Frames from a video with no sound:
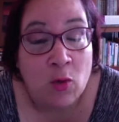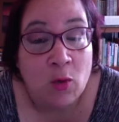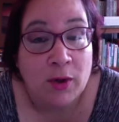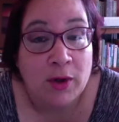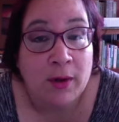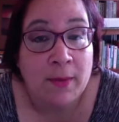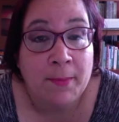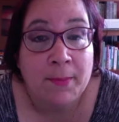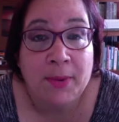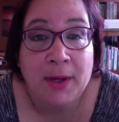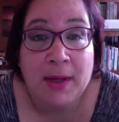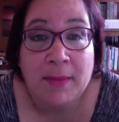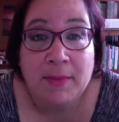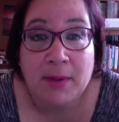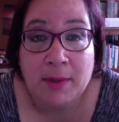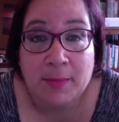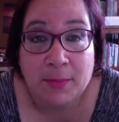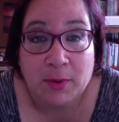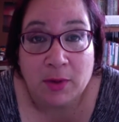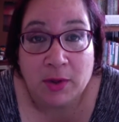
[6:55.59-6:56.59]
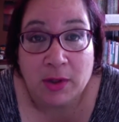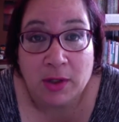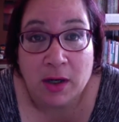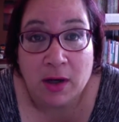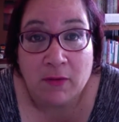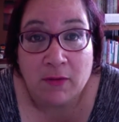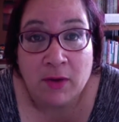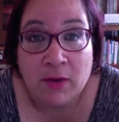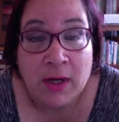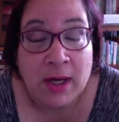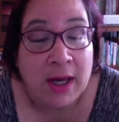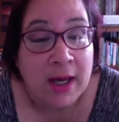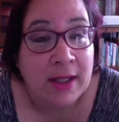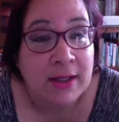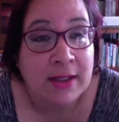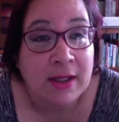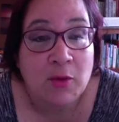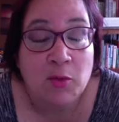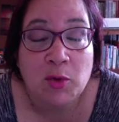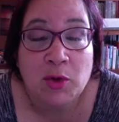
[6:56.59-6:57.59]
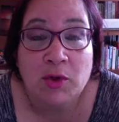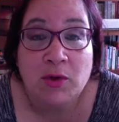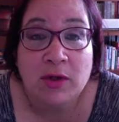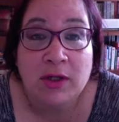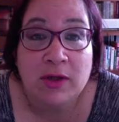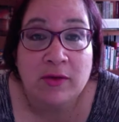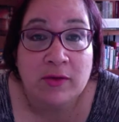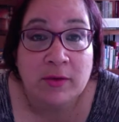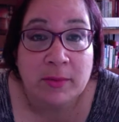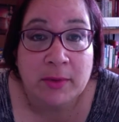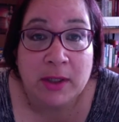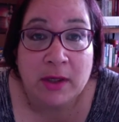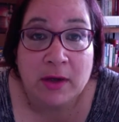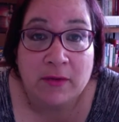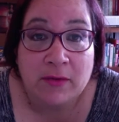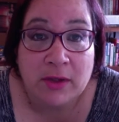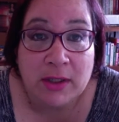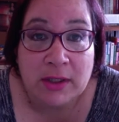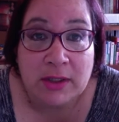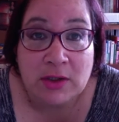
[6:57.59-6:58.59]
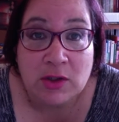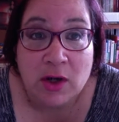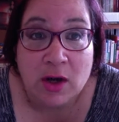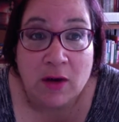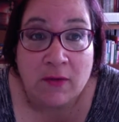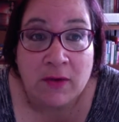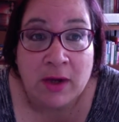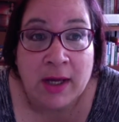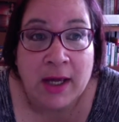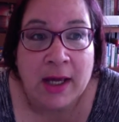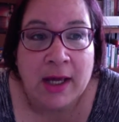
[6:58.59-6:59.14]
We don't pay people enough, and then we don't give them enough days off,